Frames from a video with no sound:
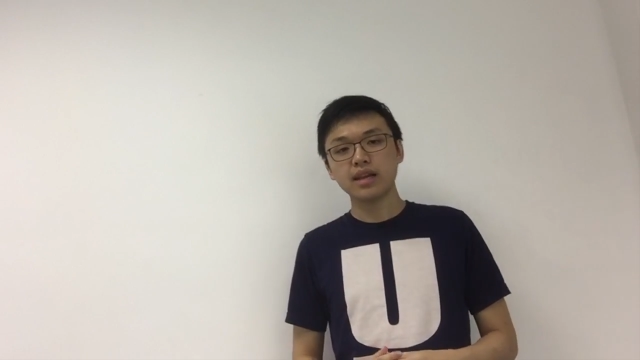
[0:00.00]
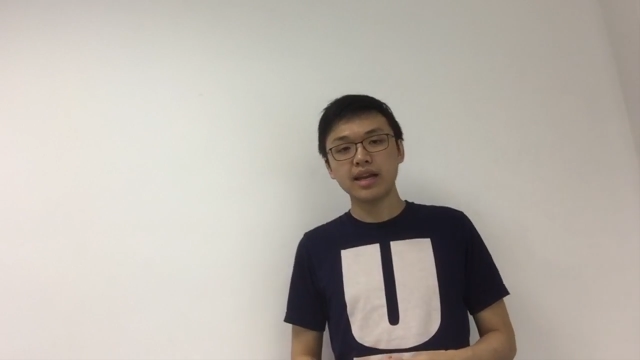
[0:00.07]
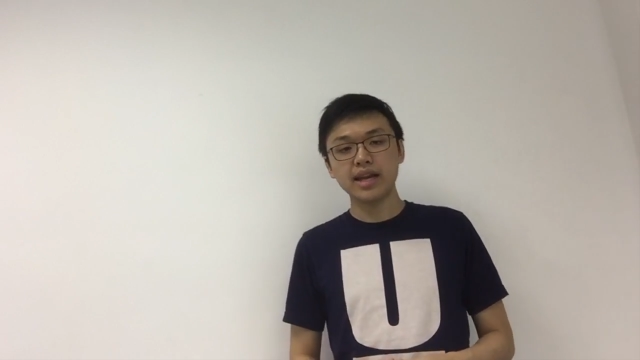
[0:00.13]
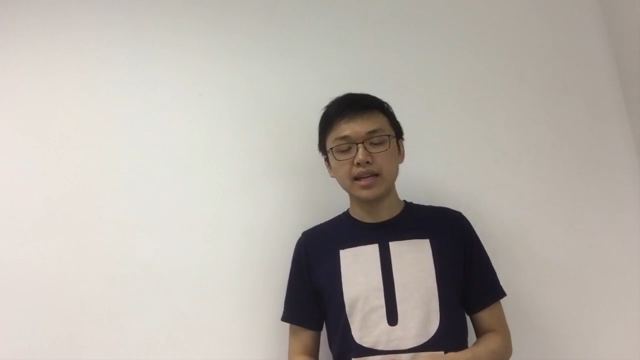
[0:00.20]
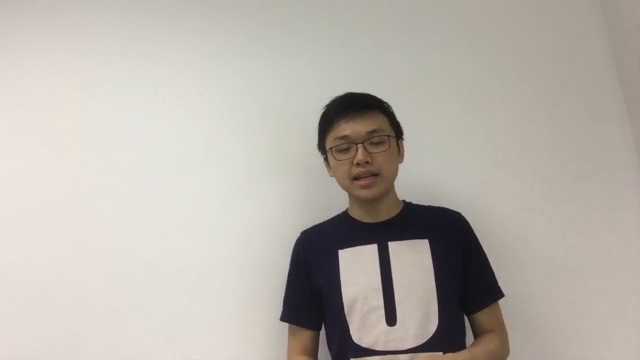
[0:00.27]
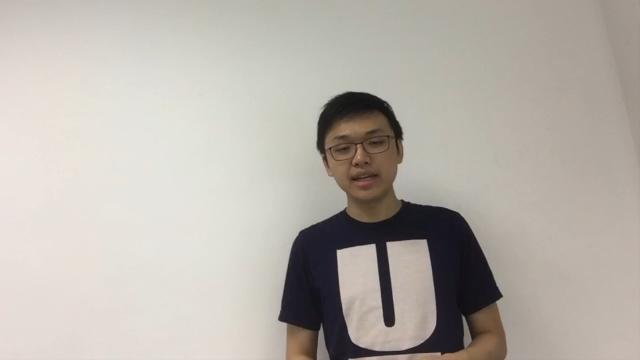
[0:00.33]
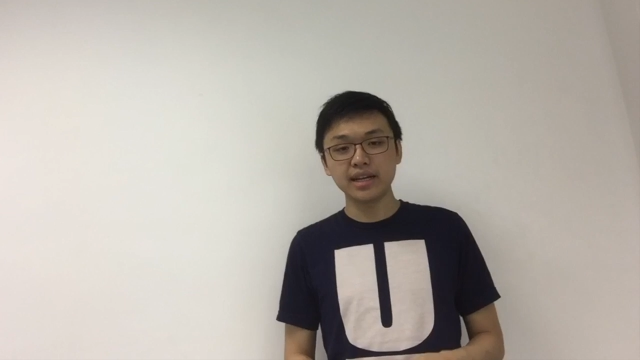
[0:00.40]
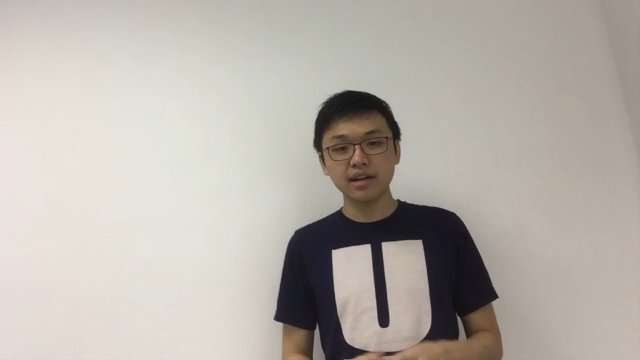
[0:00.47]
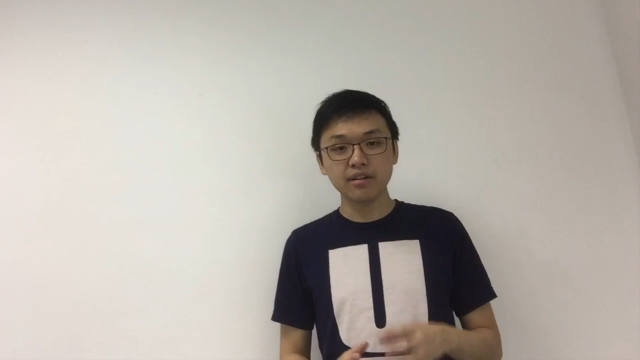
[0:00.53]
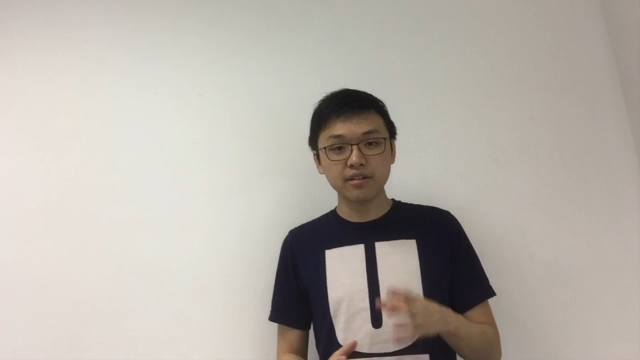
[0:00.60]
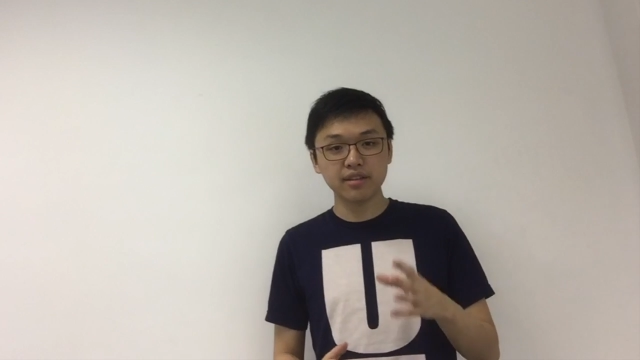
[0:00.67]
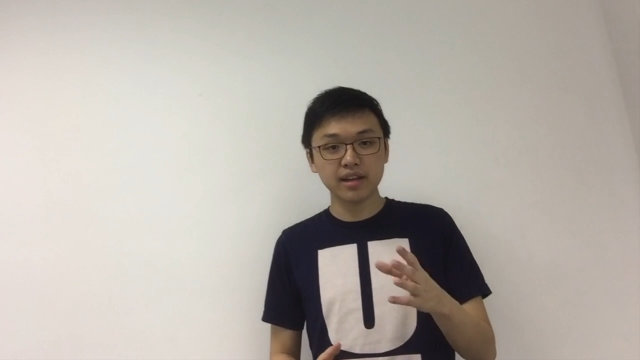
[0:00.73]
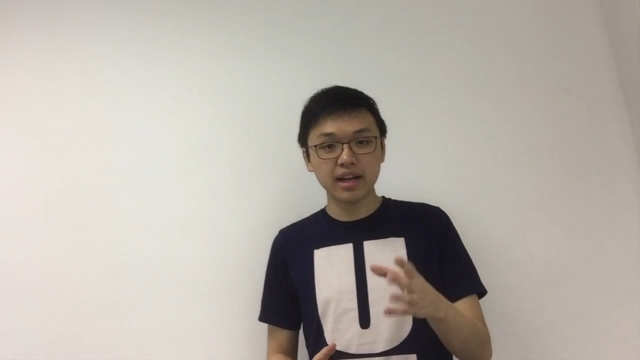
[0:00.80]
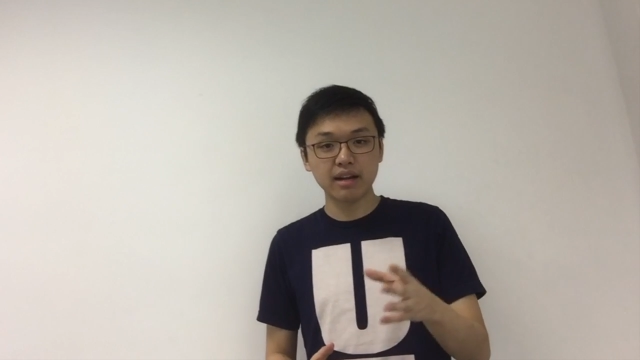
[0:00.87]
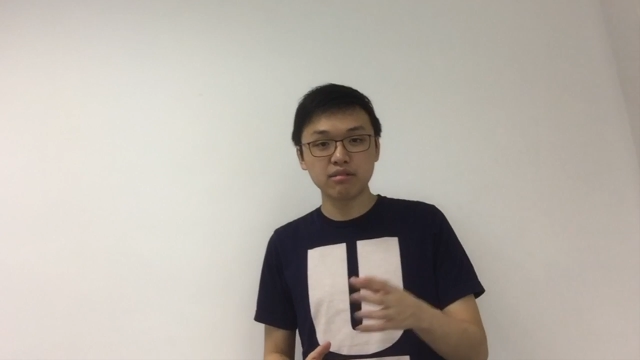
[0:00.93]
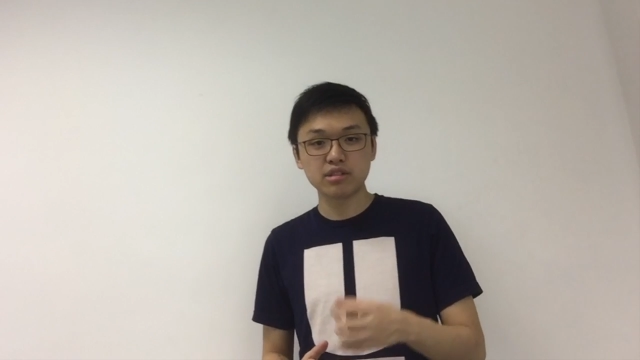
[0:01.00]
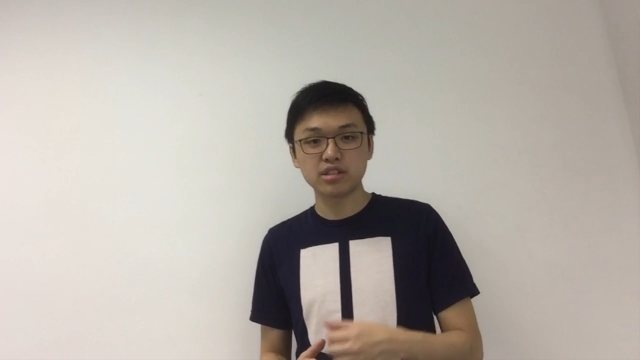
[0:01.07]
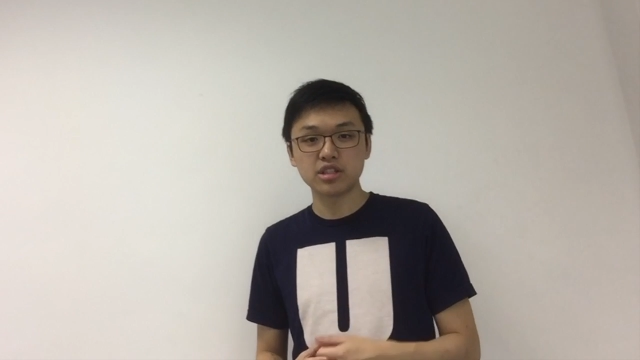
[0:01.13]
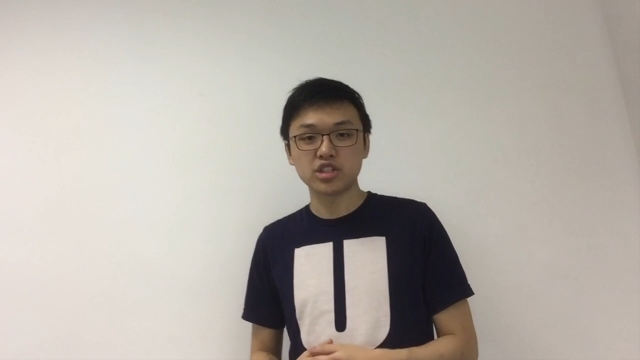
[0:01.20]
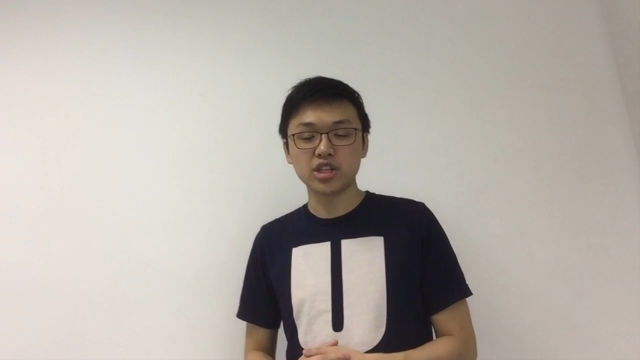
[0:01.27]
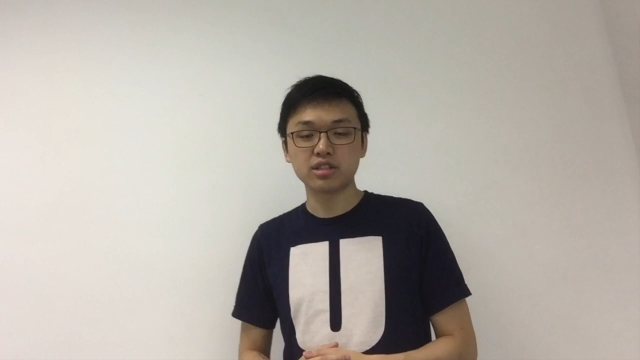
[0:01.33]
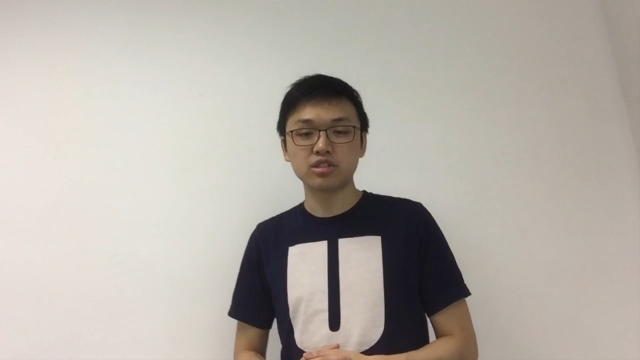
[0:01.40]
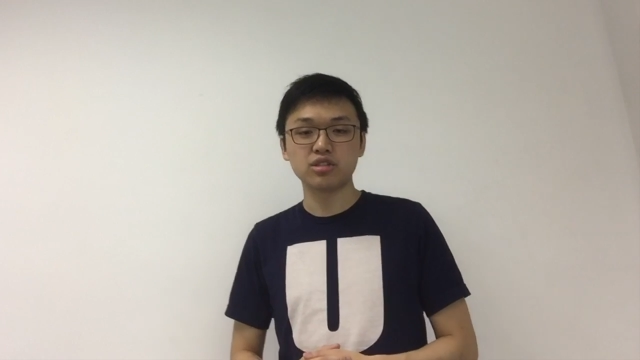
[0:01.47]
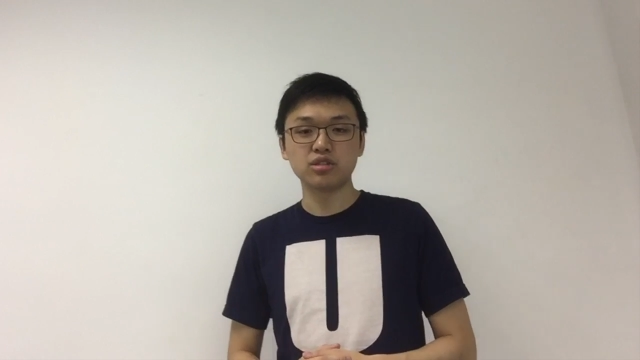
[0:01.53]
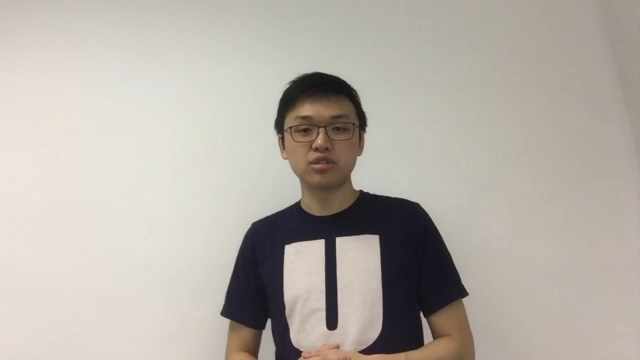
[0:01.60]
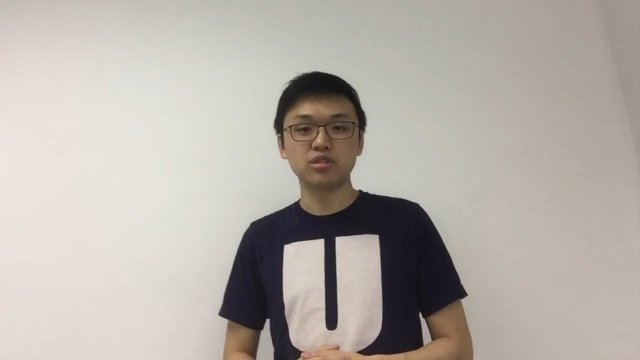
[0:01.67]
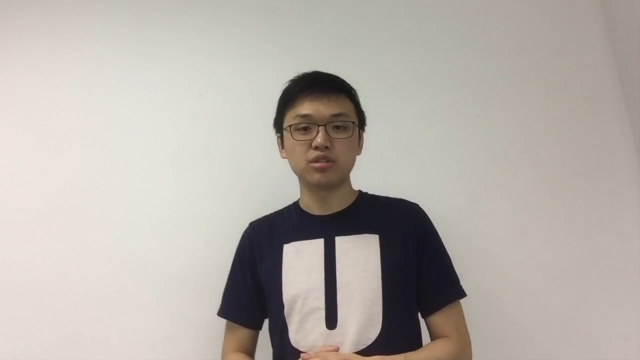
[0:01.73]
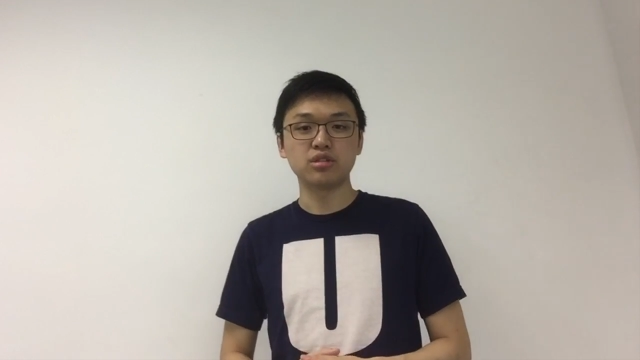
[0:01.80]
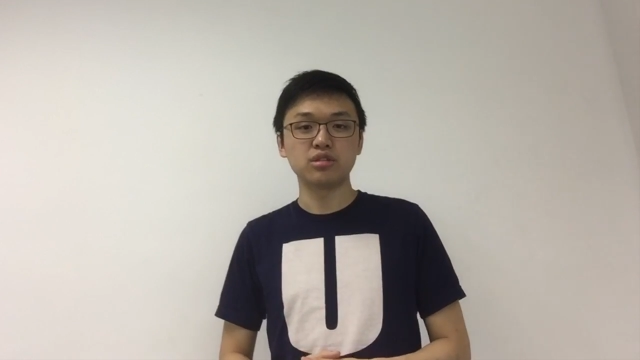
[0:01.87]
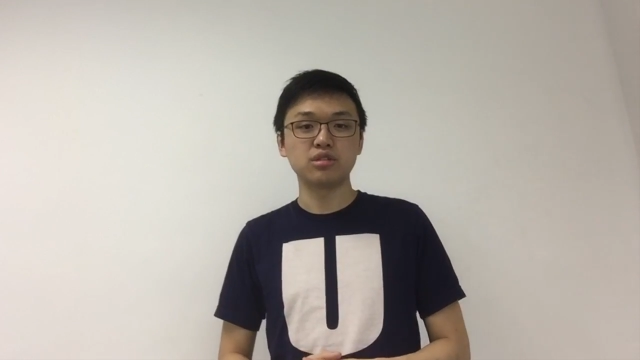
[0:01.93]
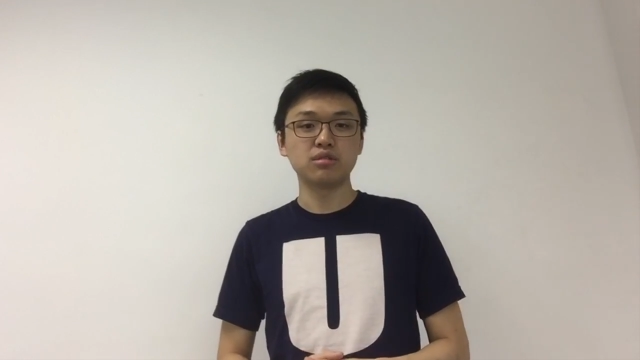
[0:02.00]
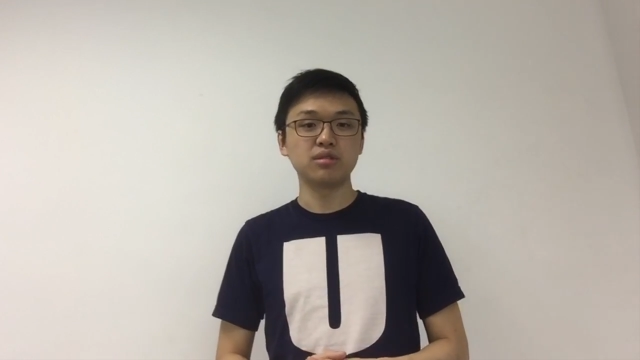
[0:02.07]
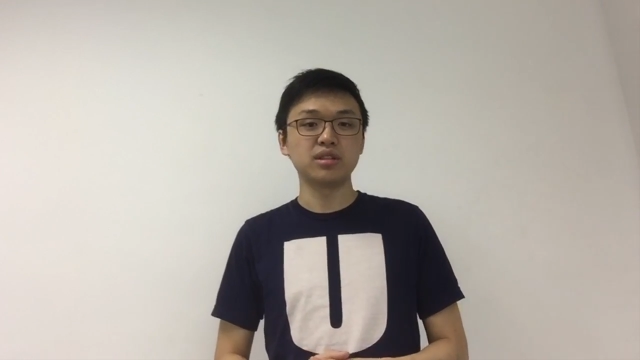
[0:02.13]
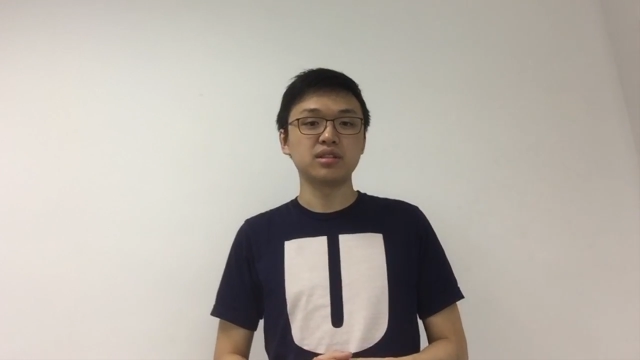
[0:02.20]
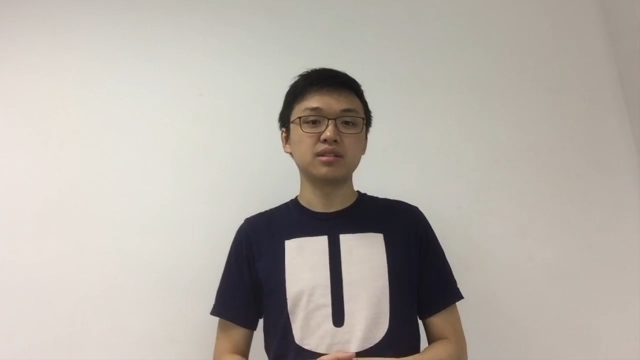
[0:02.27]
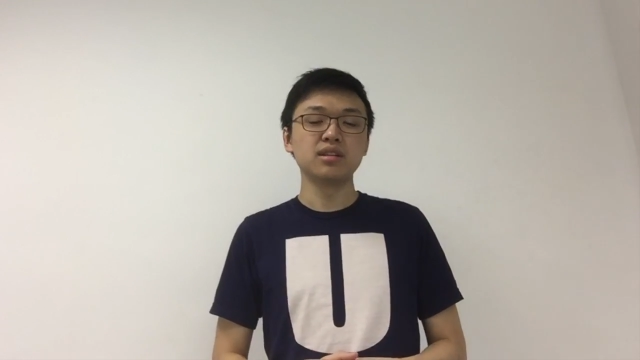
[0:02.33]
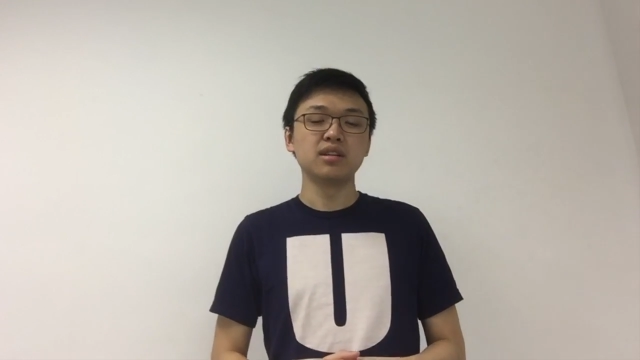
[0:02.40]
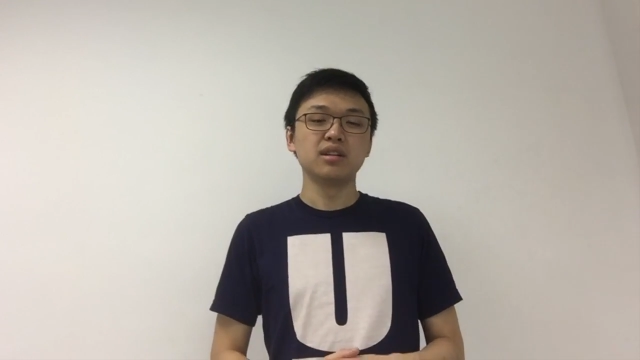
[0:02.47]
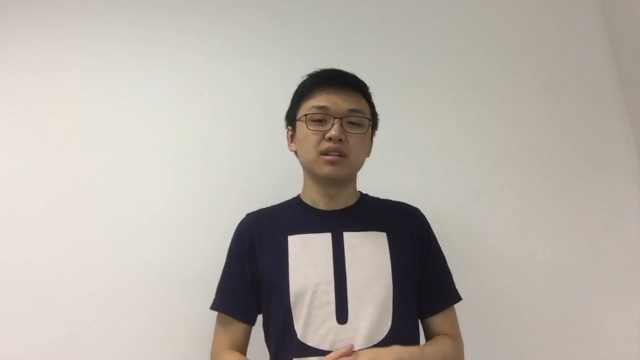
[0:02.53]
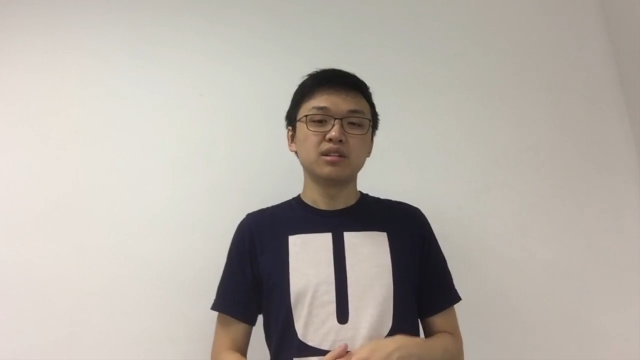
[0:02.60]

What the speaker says: And another thing I would suggest you to do is